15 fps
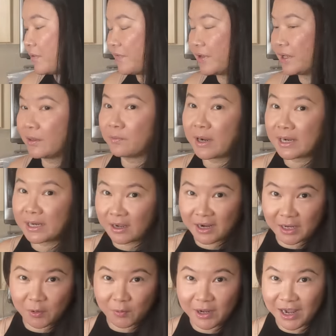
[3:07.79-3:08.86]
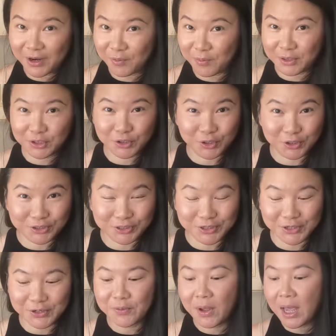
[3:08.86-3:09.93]
reveal it right now anyway. I don't want to torture
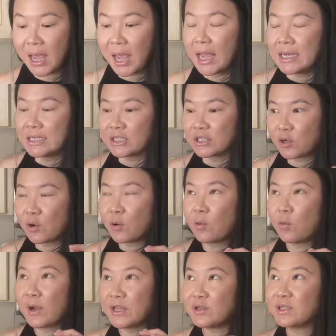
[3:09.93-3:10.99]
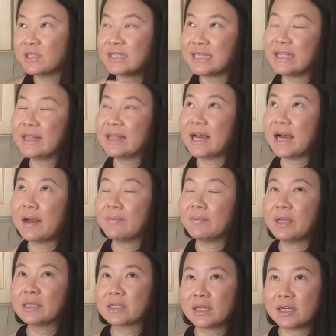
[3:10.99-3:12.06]
you. So when you see that,
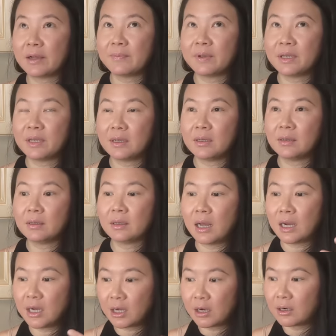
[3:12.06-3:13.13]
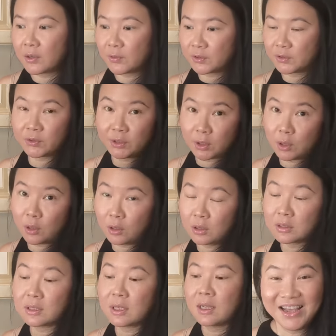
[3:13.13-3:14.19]
it's gonna be a lot of grocery
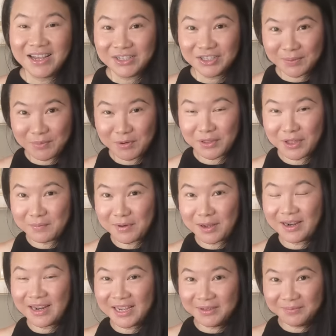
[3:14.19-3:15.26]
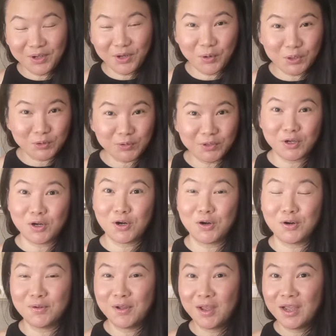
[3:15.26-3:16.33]
hauls some of them are like grocery
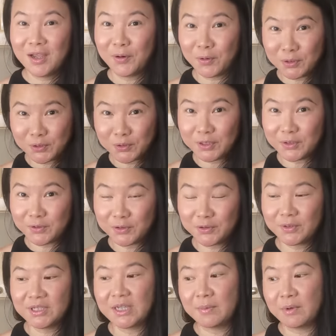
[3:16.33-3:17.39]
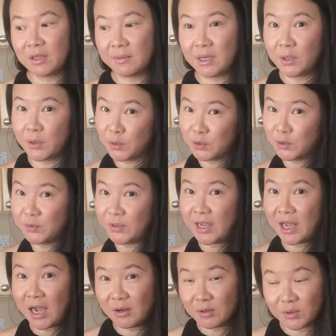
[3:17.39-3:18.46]
haul, grocery, grocery. Some of them are grocery and
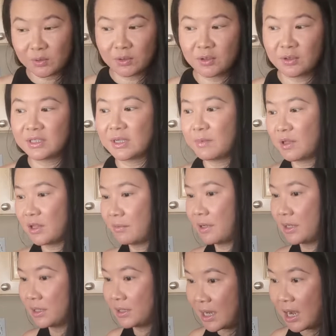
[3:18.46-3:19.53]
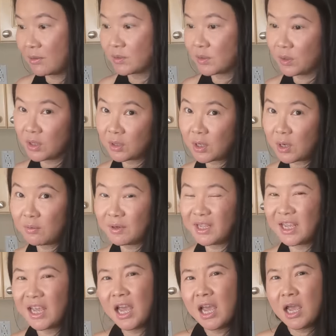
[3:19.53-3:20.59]
household goods. Some of them are household goods
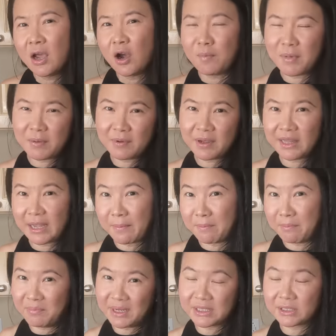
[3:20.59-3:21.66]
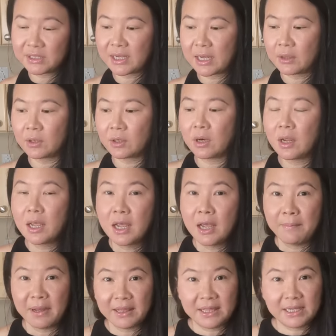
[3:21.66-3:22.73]
only. Or maybe they are mixed together.
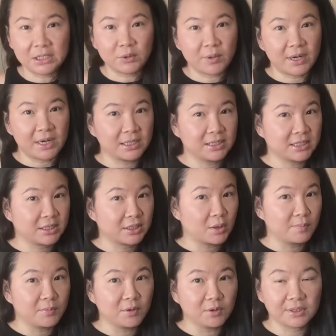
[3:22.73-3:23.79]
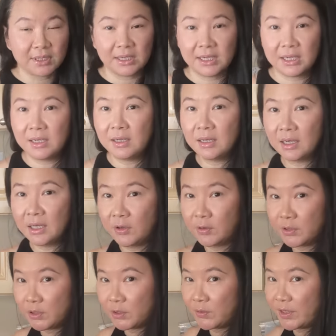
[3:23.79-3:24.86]
But this one is just mostly
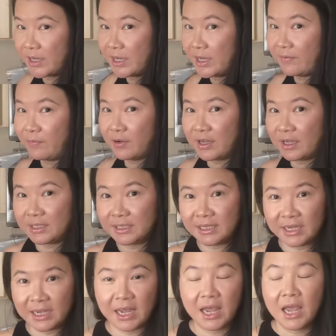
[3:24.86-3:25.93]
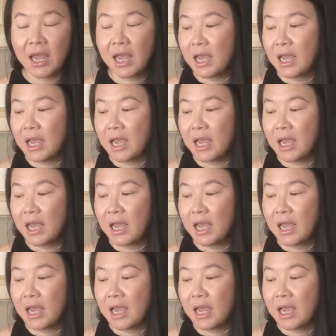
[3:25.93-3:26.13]
grocery, if you can see it.